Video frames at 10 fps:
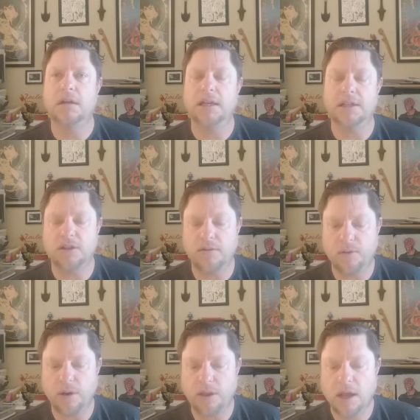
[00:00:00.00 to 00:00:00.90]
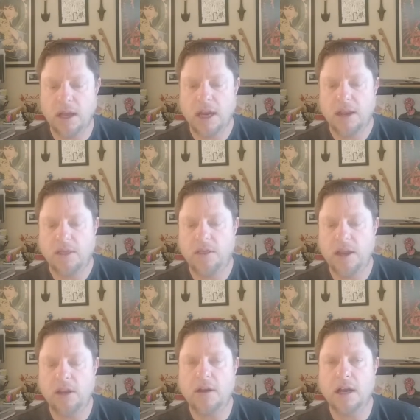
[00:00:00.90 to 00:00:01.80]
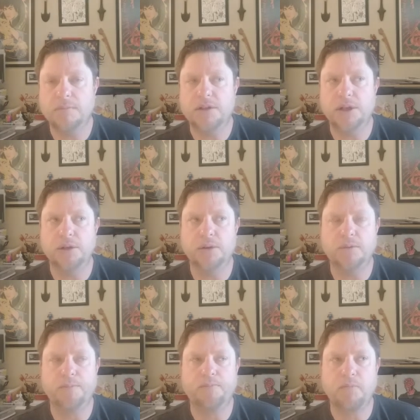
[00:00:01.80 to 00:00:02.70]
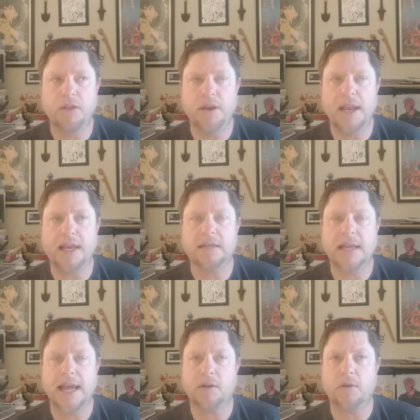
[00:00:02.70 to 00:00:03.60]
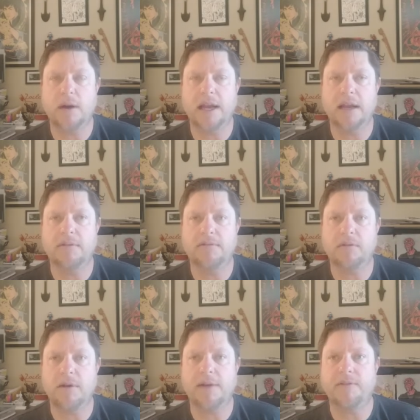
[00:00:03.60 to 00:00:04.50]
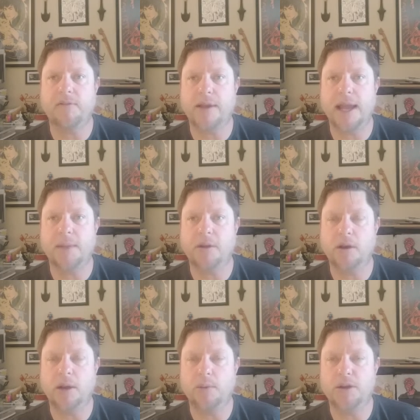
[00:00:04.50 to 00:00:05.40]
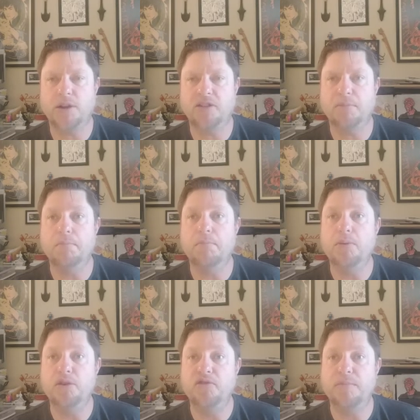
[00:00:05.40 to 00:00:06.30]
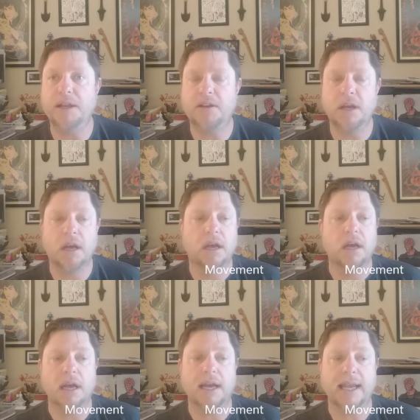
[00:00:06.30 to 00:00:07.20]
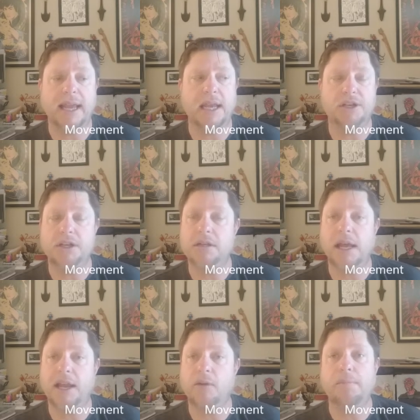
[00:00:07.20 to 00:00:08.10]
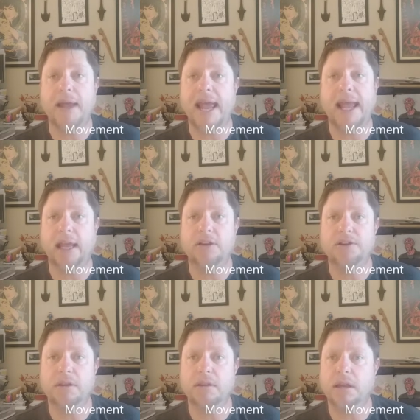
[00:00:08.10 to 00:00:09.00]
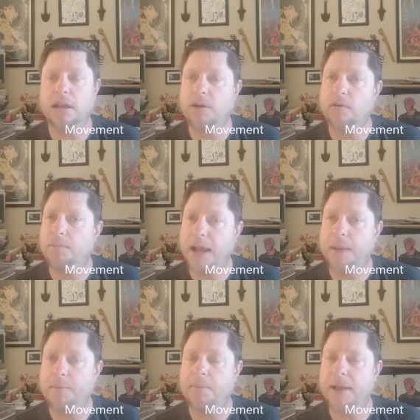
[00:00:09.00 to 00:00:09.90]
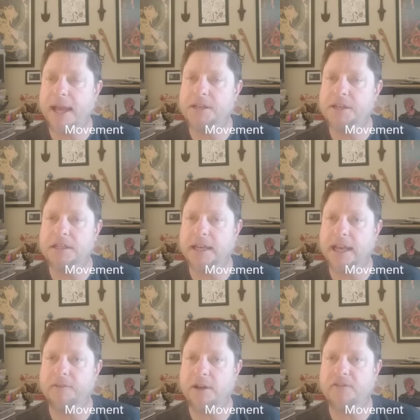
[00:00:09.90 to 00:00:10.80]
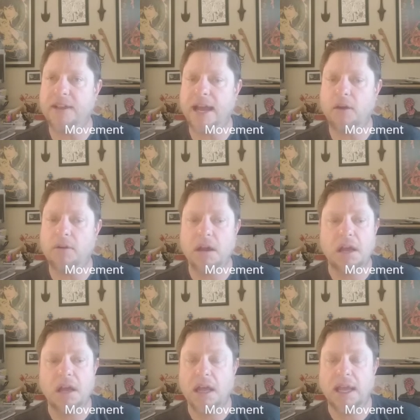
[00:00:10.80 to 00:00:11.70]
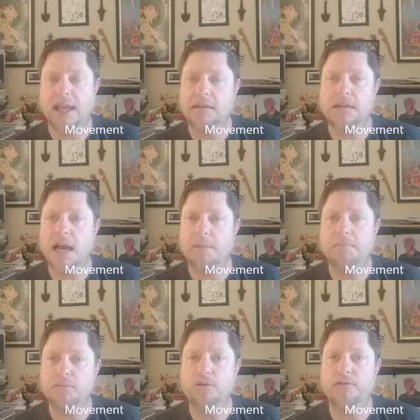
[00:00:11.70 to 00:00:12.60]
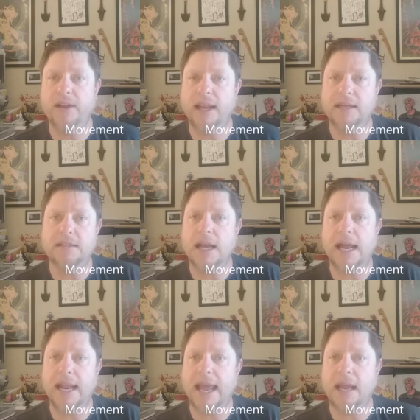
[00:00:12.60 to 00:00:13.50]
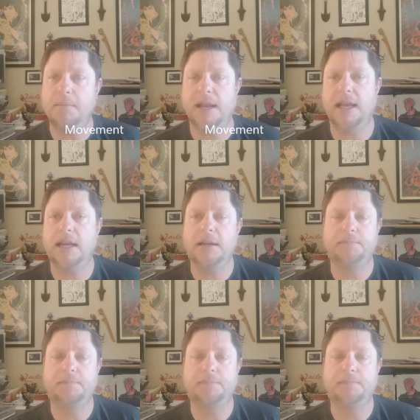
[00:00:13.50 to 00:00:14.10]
and so forth. Then you come to the next category of graphic vocabulary, which is movement. Again, just like your page, the literal paper page doesn't give off sound, it's not moving, it's not animated.